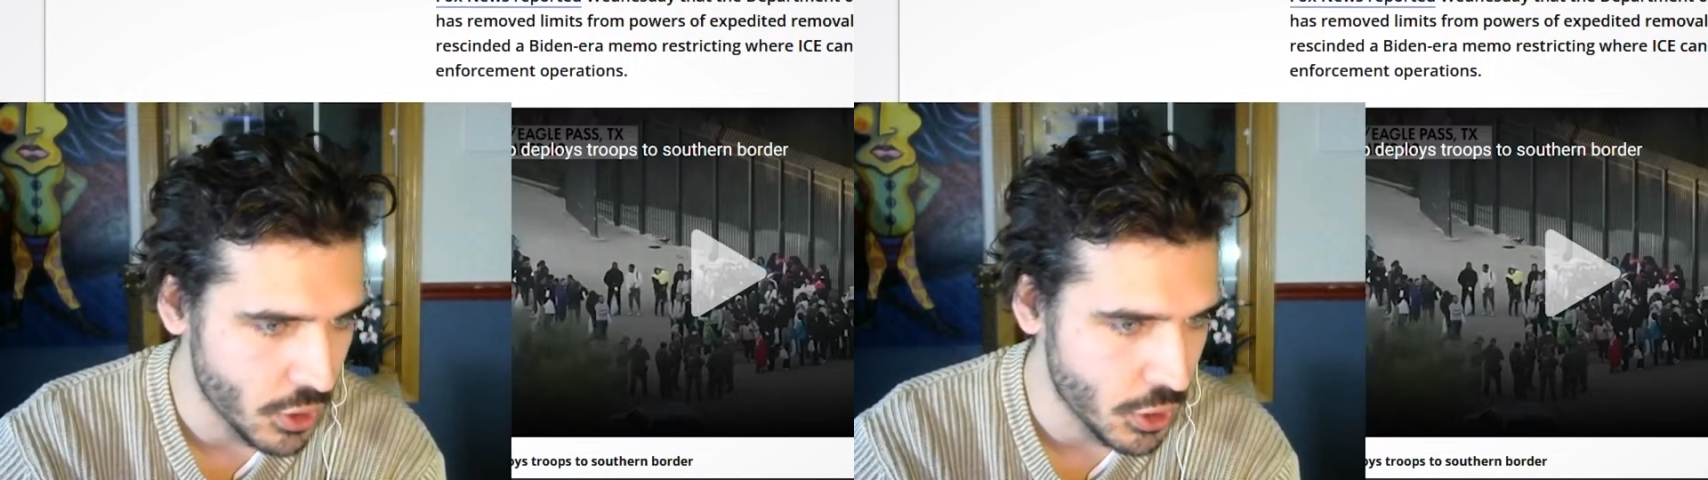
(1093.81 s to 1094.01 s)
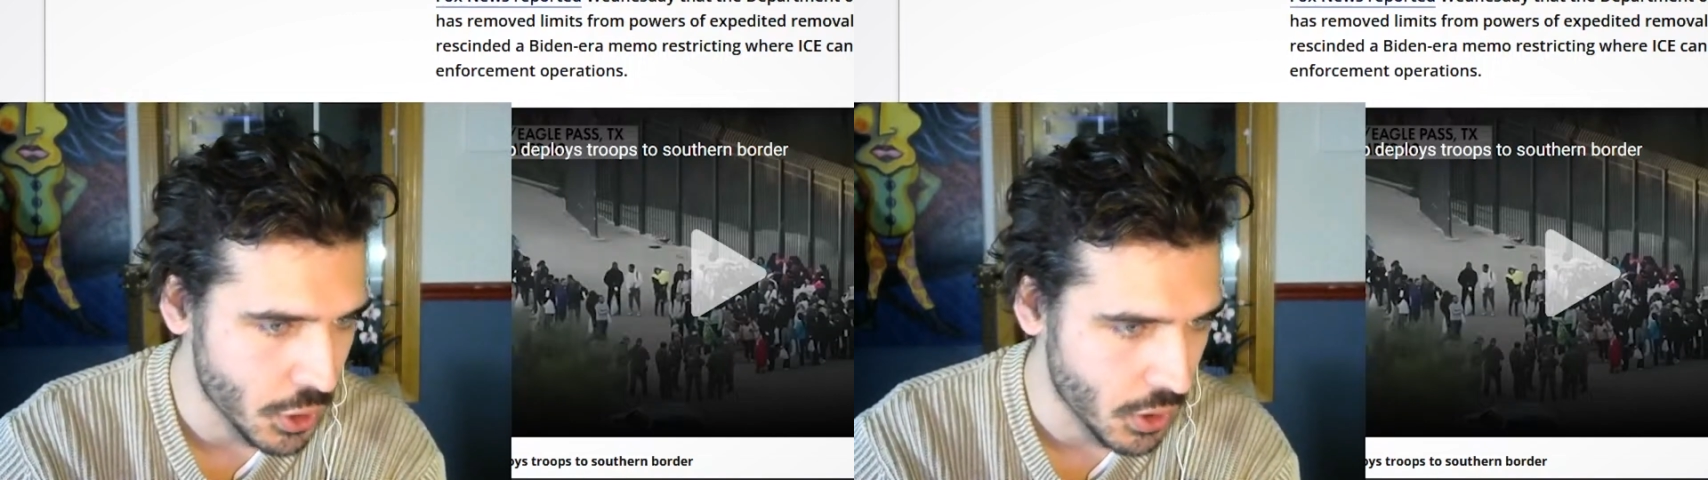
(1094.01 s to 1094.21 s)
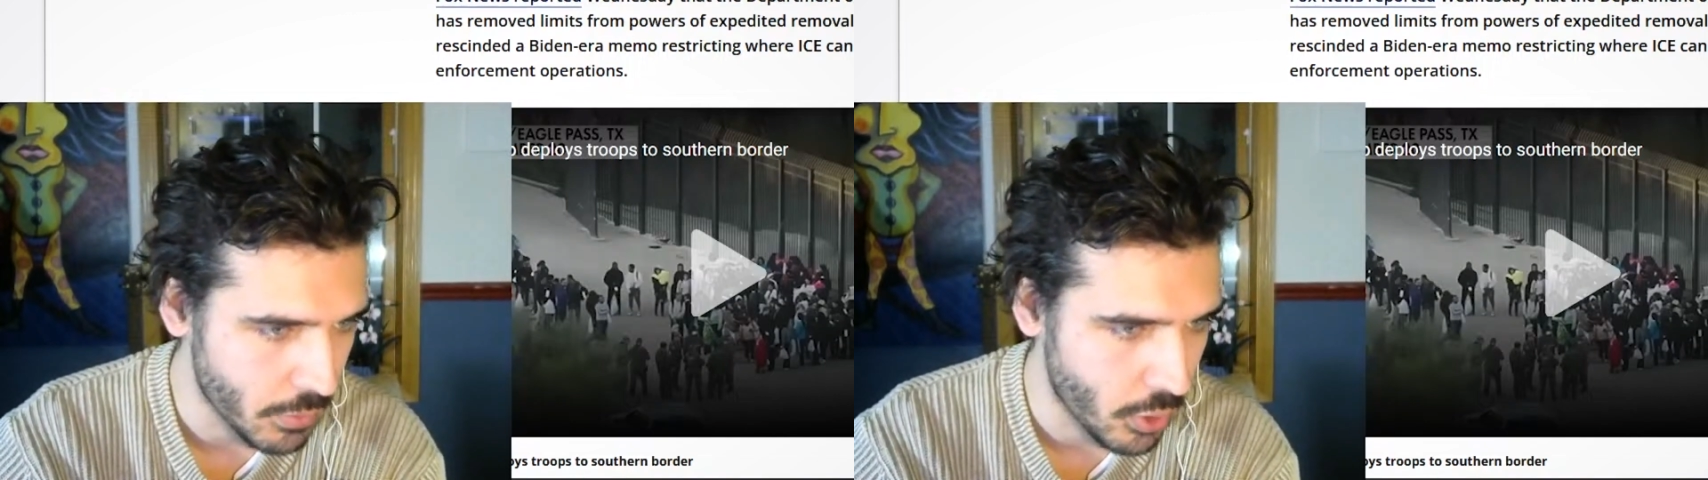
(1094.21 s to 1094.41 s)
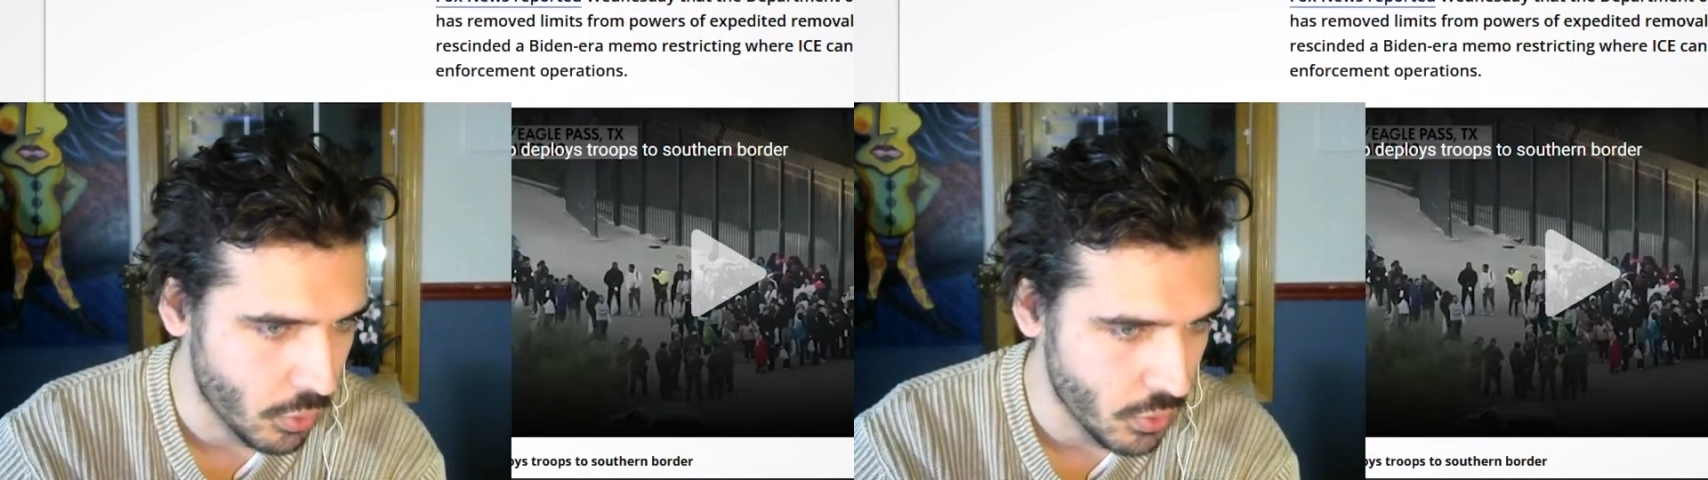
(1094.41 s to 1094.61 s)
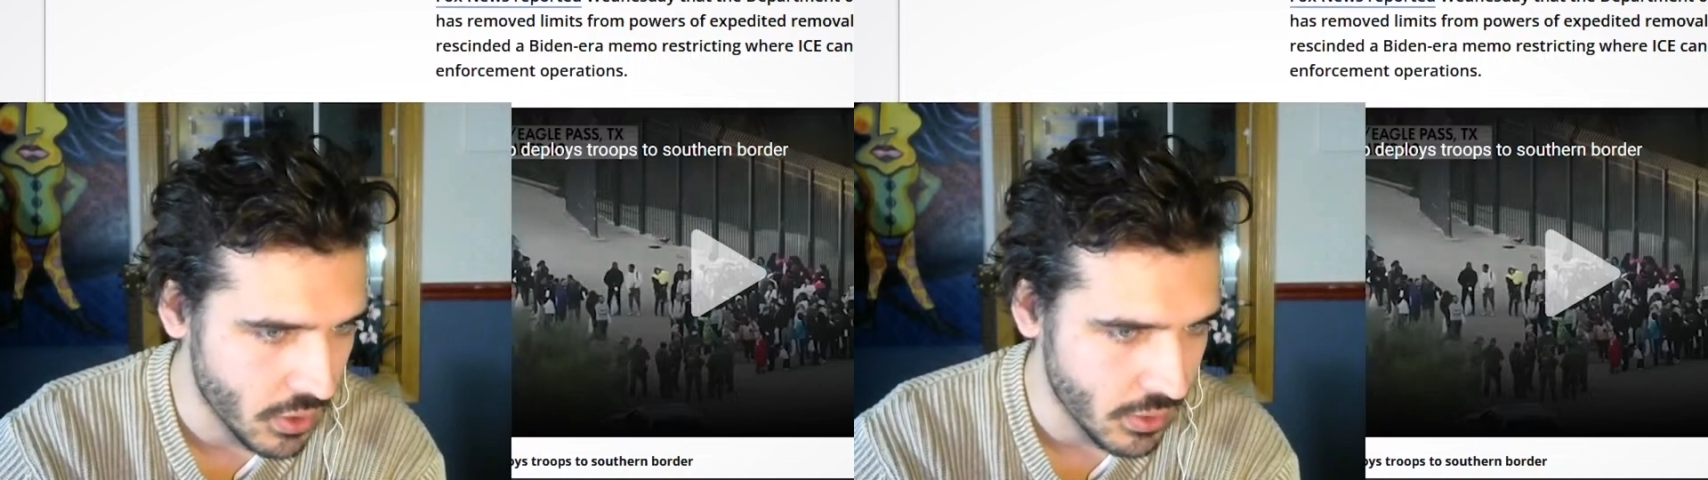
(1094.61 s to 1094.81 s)
is Trump
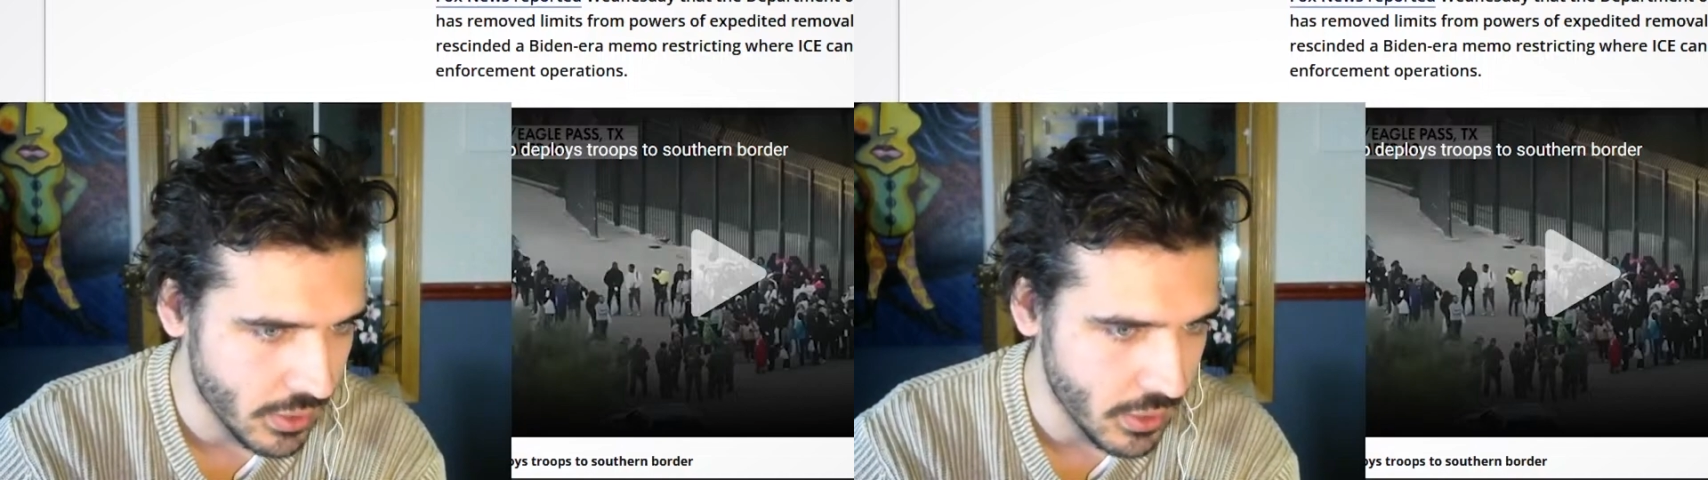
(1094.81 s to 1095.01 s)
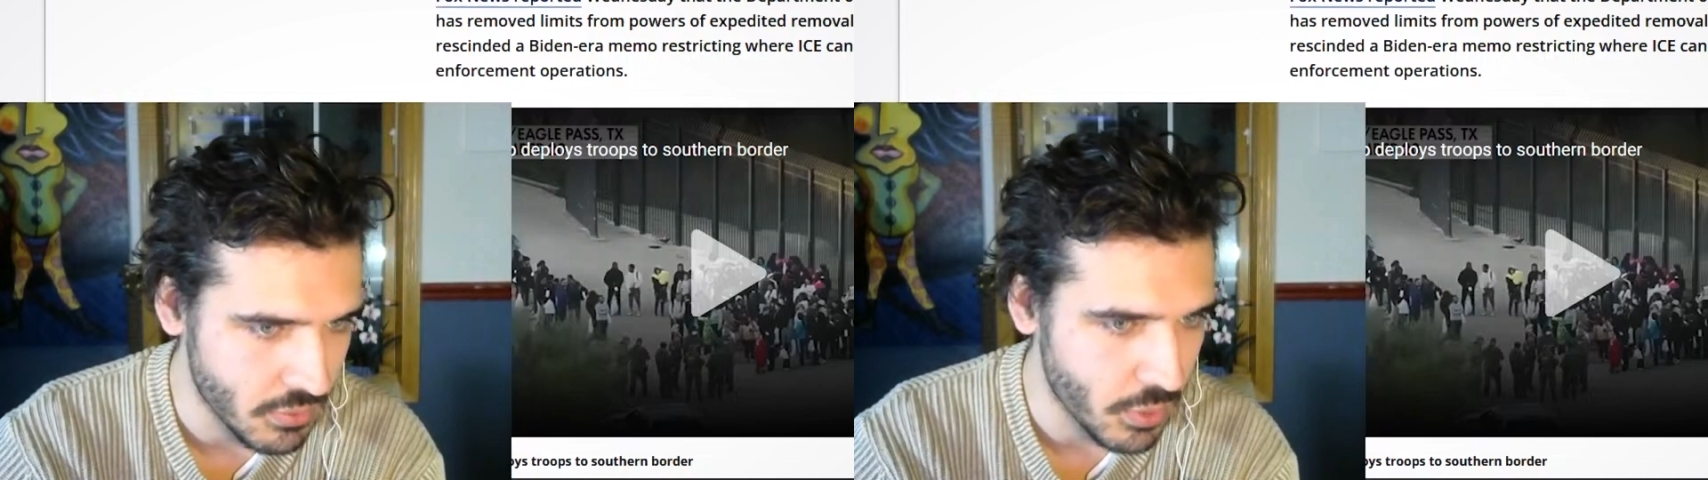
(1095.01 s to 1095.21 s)
owning the libs.